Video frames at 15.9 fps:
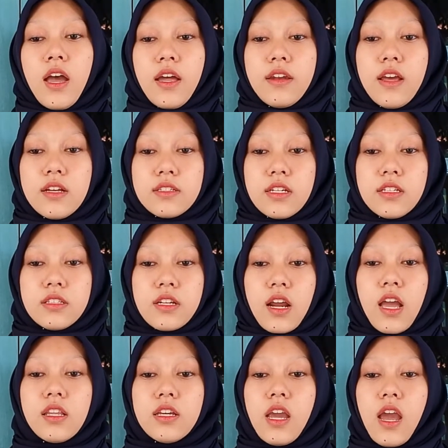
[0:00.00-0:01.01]
Does it
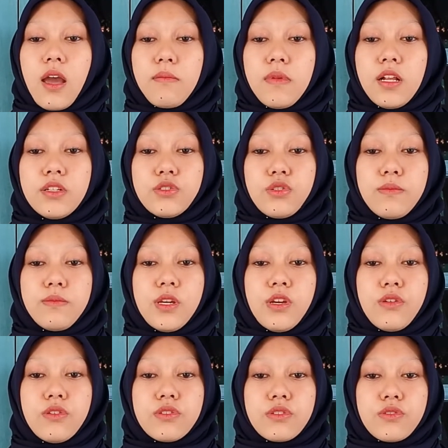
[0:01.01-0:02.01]
really able to
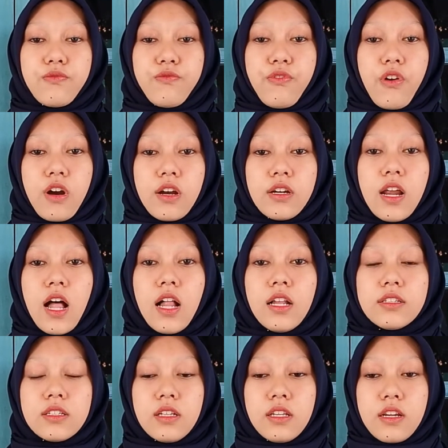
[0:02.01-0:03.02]
be used for
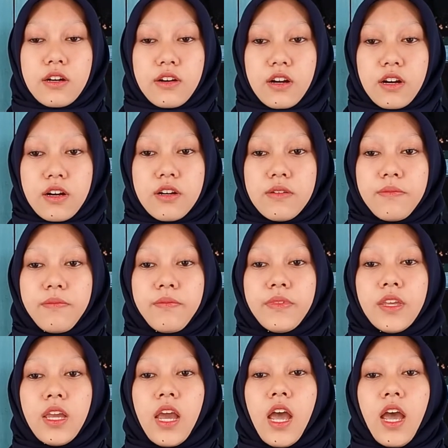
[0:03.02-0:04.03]
adult learner?
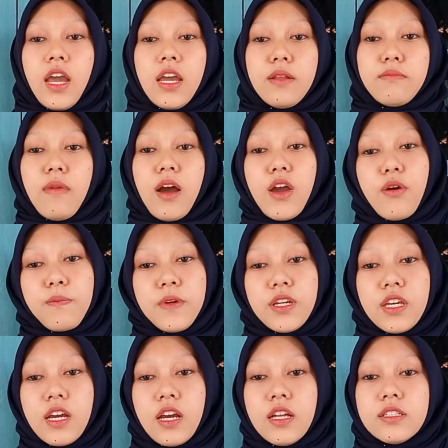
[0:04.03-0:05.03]
In my
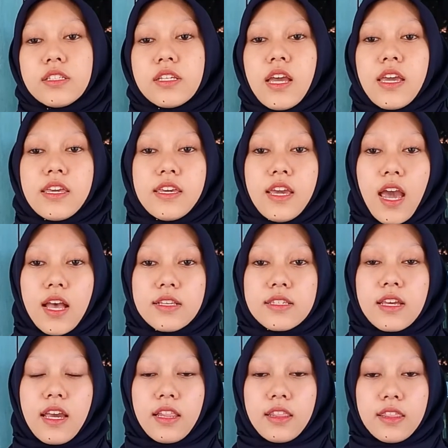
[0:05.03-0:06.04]
opinion, yes
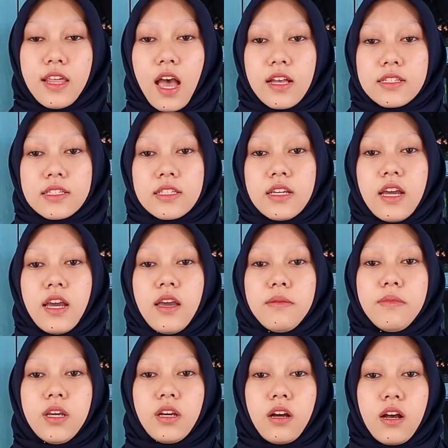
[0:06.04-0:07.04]
it does.
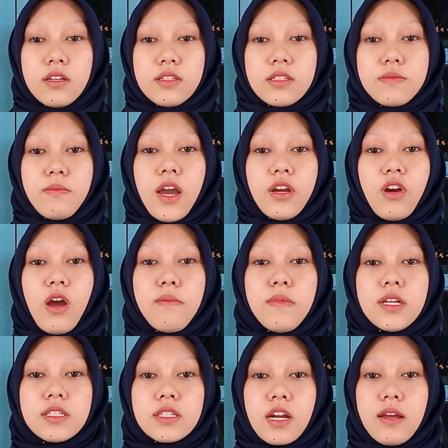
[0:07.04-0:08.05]
Because my
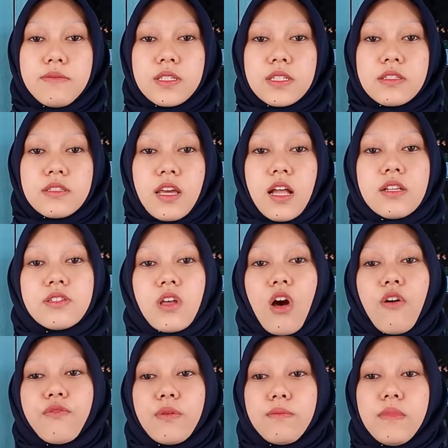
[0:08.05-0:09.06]
comic strips tells
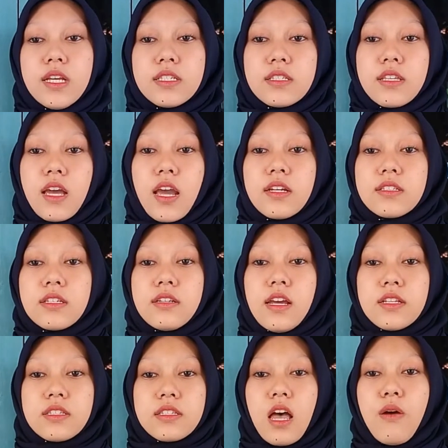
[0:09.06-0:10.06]
of a mistake
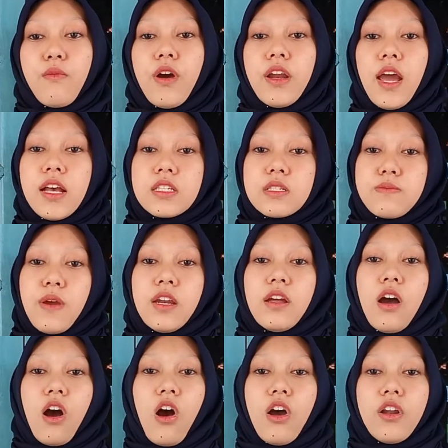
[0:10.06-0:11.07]
that someone has made
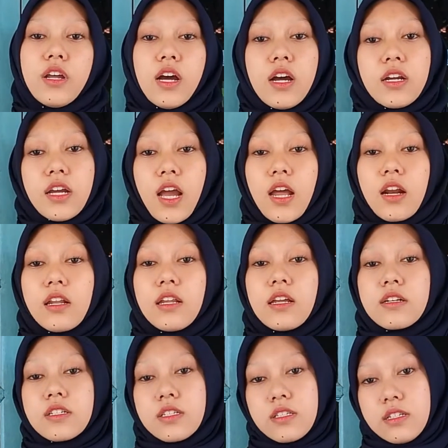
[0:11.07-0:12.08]
on her
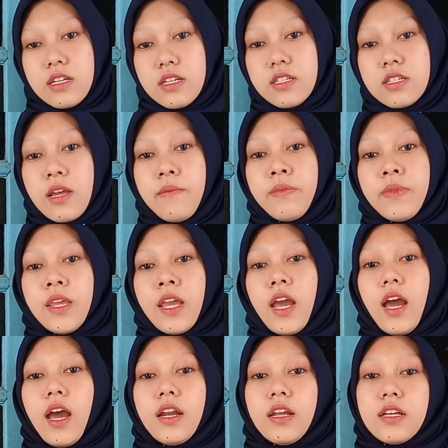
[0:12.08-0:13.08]
carelessness
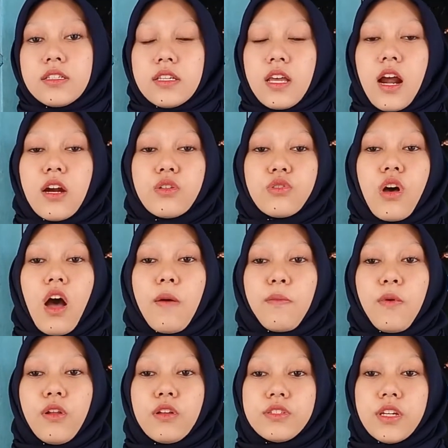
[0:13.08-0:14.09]
and it's hard to
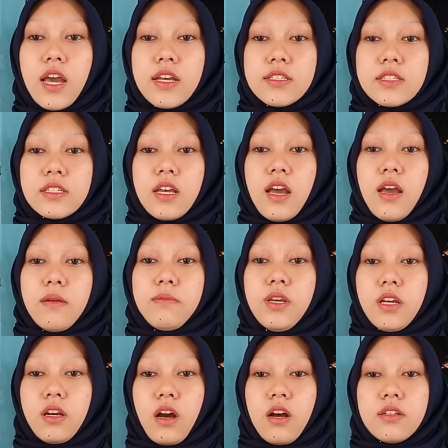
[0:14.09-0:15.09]
apologize
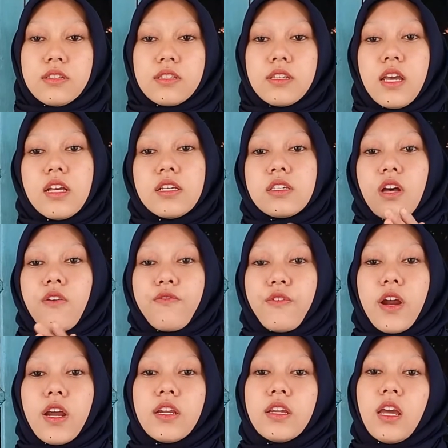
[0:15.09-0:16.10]
because she is
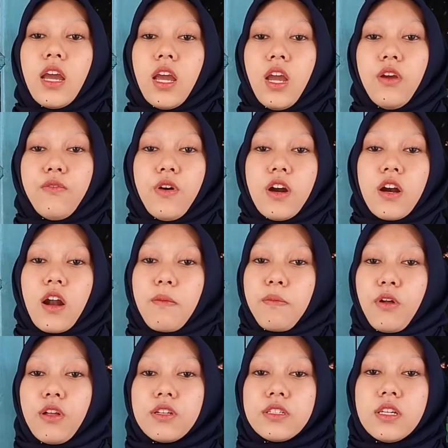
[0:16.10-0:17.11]
afraid if her
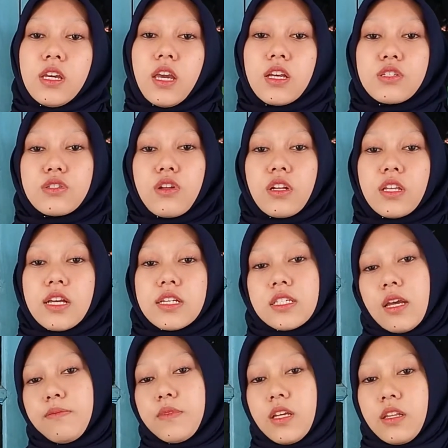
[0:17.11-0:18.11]
apology is not
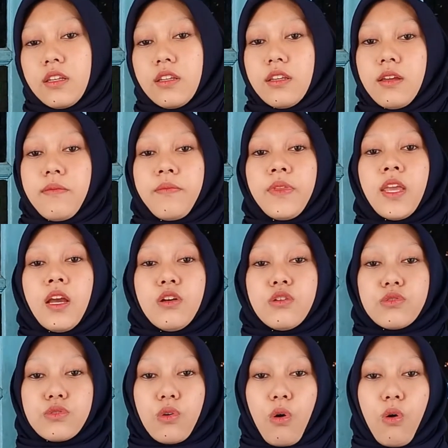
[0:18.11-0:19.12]
accepted.
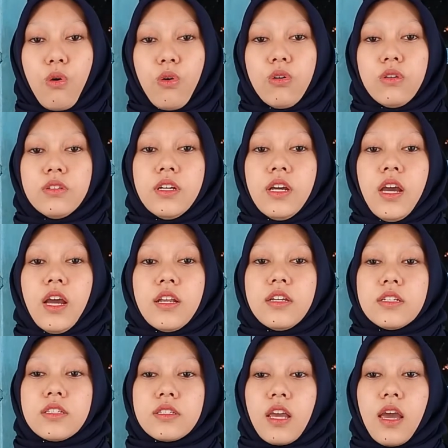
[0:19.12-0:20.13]
So,
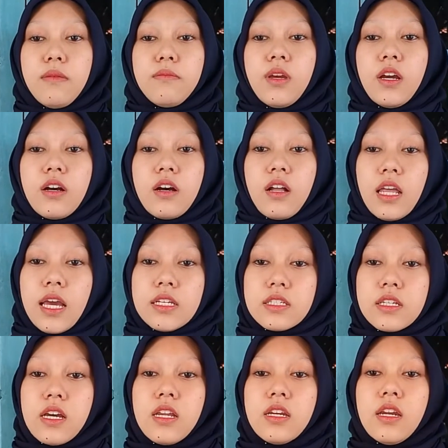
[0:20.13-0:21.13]
this can be a
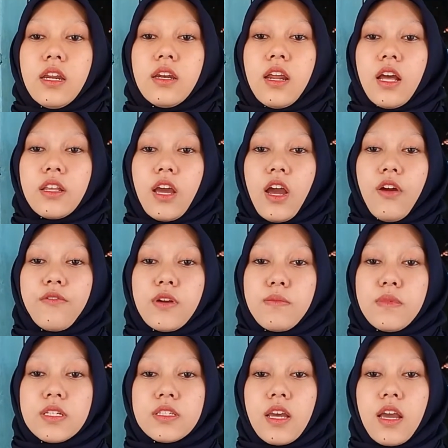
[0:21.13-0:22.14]
lesson that every
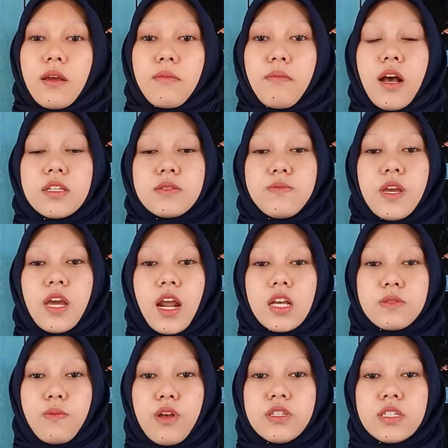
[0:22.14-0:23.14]
mistake must be
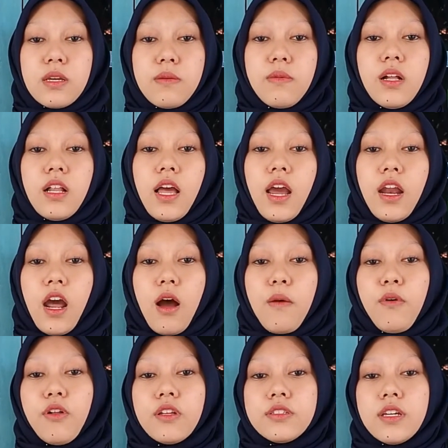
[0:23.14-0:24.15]
responsible and
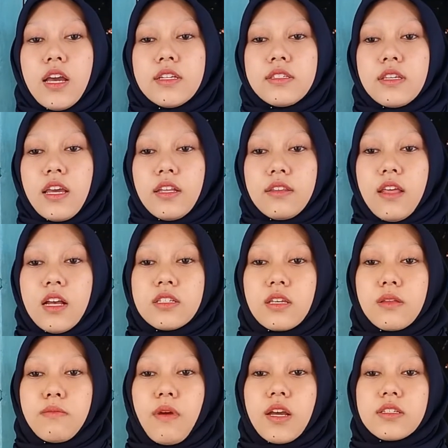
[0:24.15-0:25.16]
apologize. It
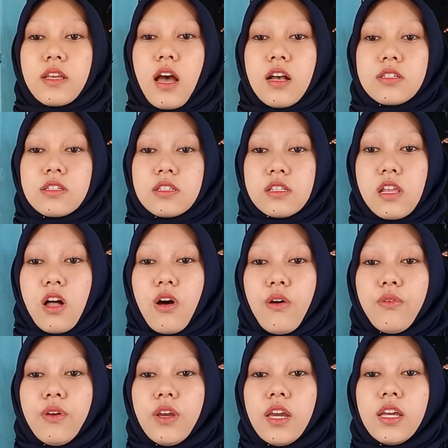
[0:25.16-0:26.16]
doesn't make us
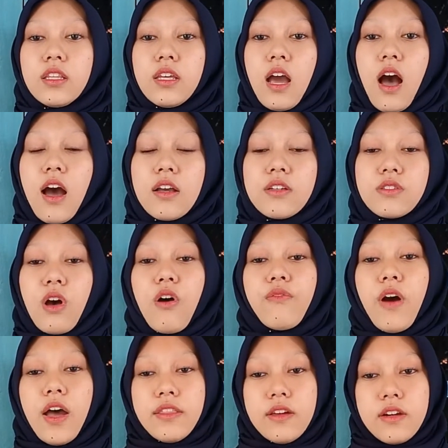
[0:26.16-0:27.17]
low in the eyes of
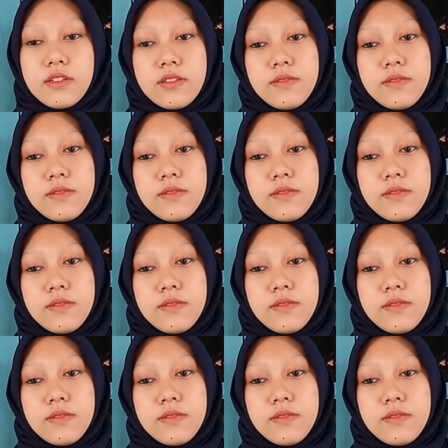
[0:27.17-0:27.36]
others.